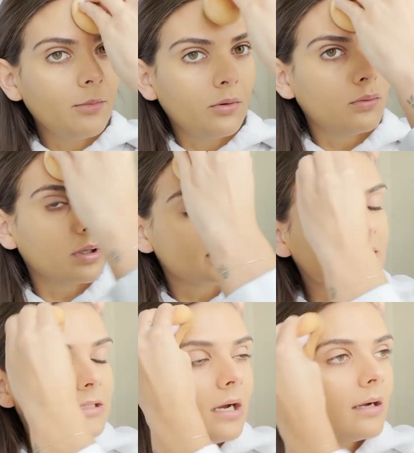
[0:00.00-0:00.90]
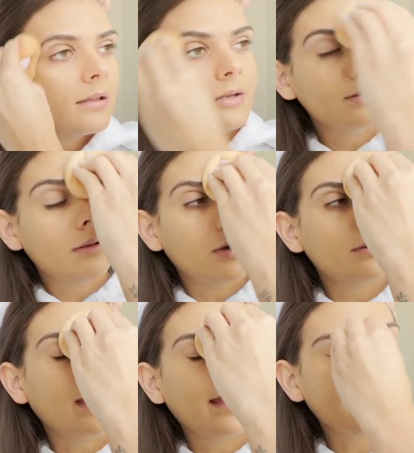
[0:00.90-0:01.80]
or TikTok, then you know
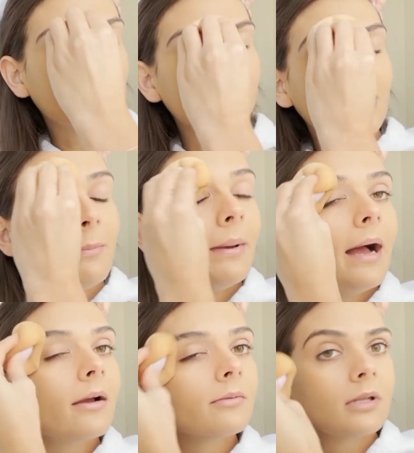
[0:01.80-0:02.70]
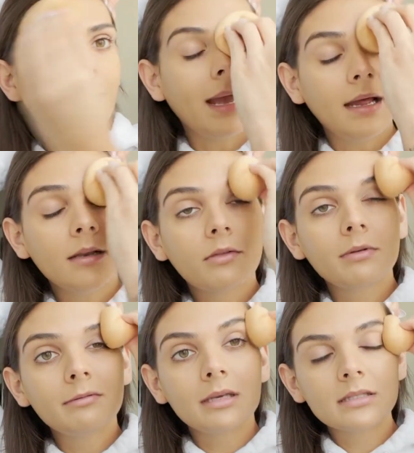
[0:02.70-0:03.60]
that I hurt my back really bad 3
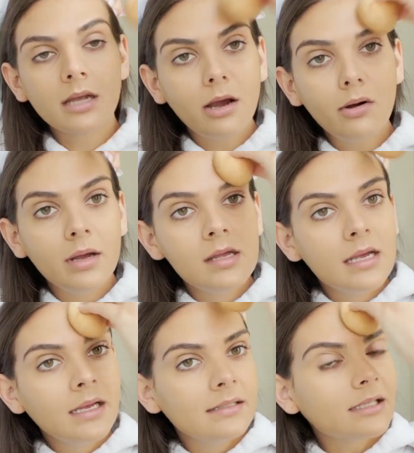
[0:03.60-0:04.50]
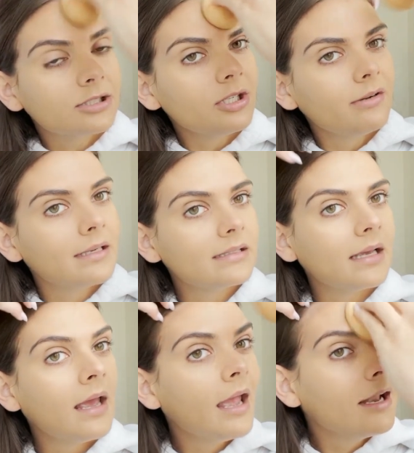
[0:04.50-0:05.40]
weeks ago. It's actually crazy. And